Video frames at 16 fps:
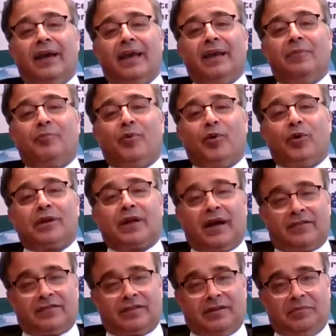in Port
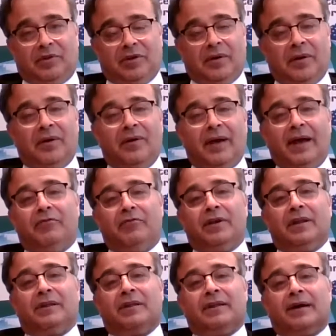Qasim,
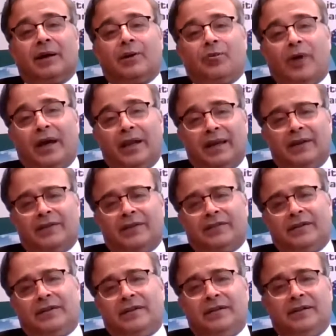with acquiring a
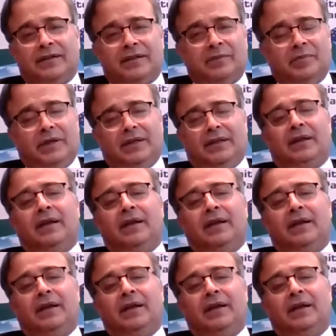certain terminal.